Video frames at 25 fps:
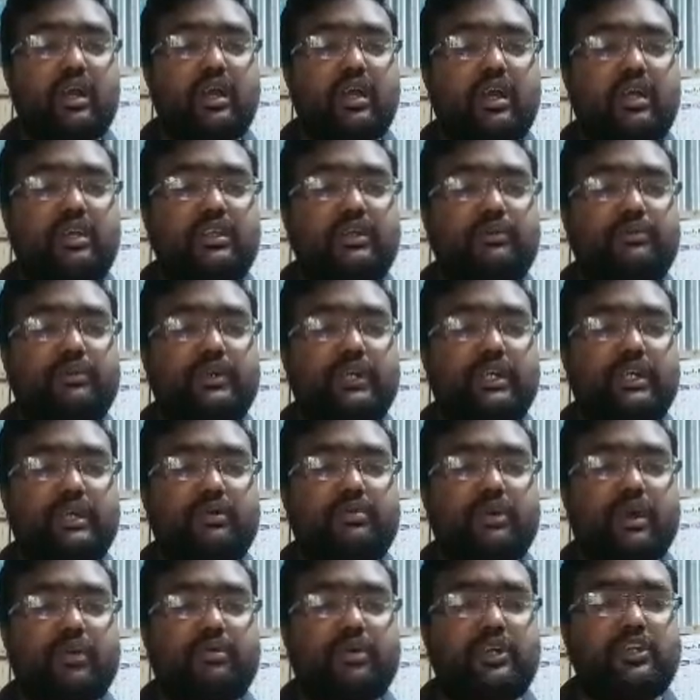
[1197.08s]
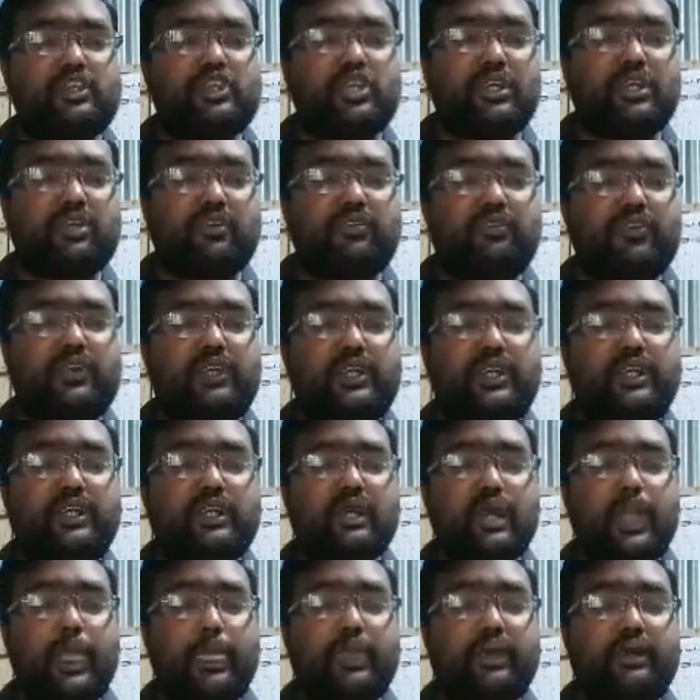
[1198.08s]
In the field of urban geography,
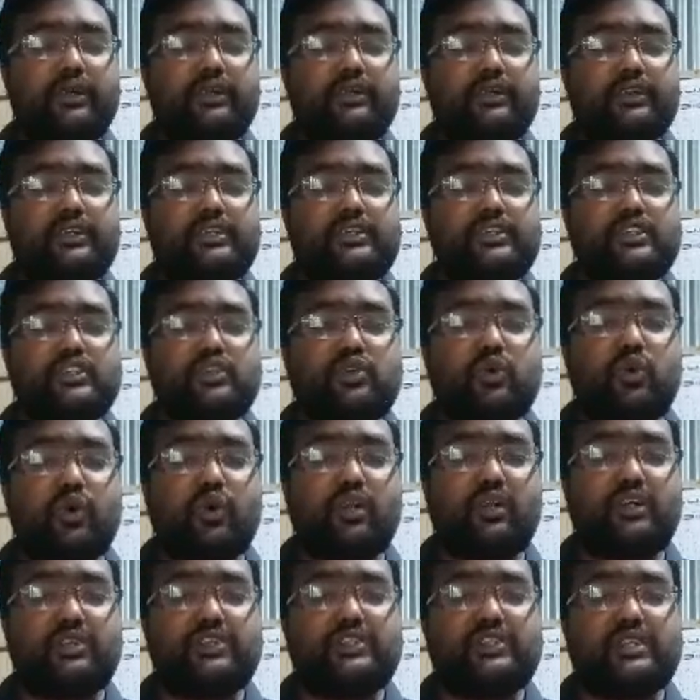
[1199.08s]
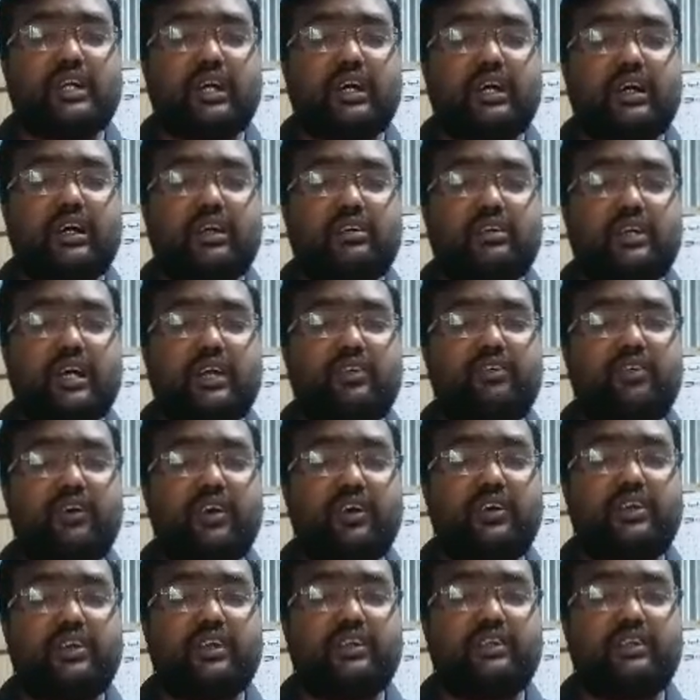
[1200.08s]
these scholars
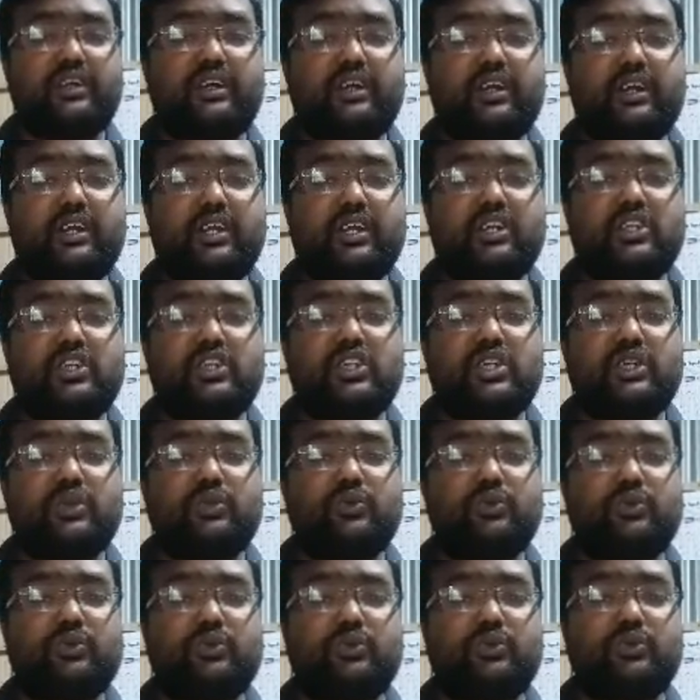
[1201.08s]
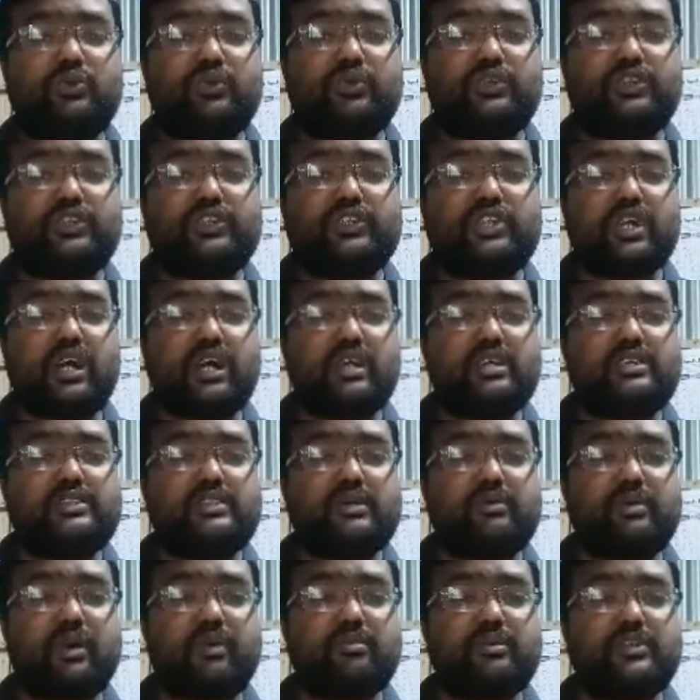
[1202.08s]
diverted their attention to the studies
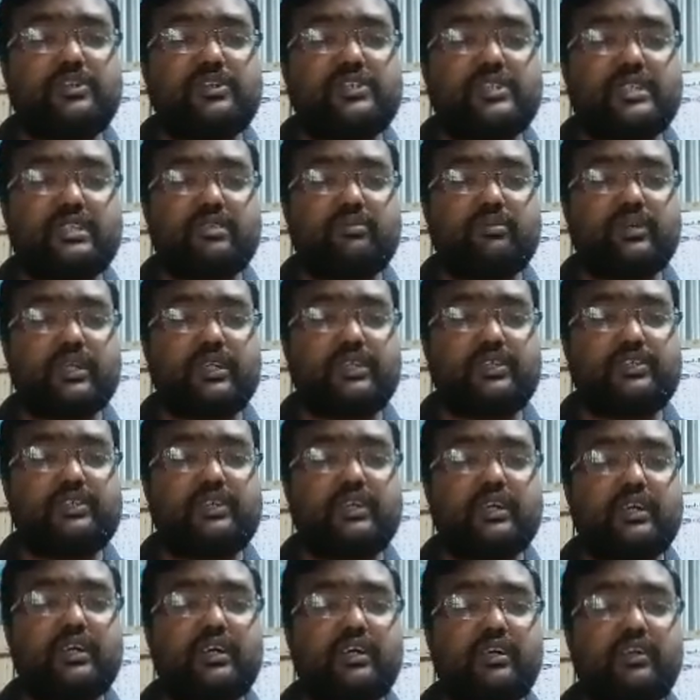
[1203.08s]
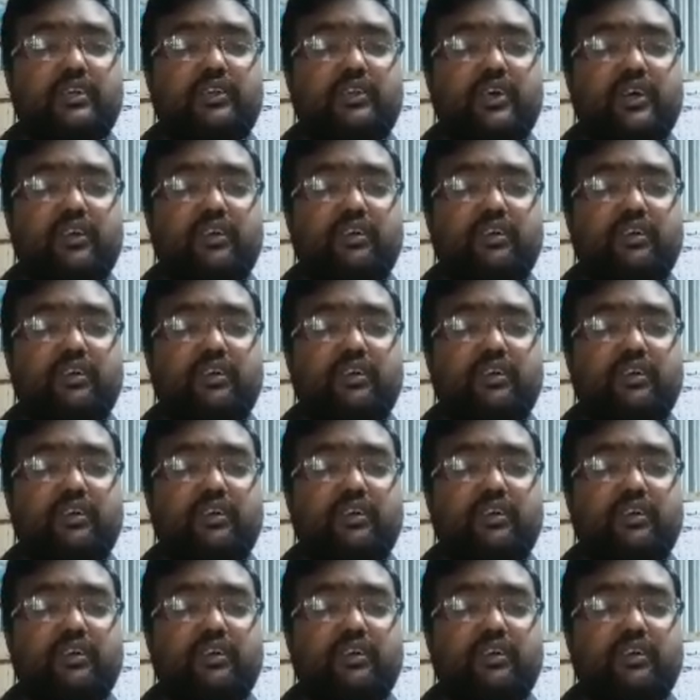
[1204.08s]
of urban settlements. They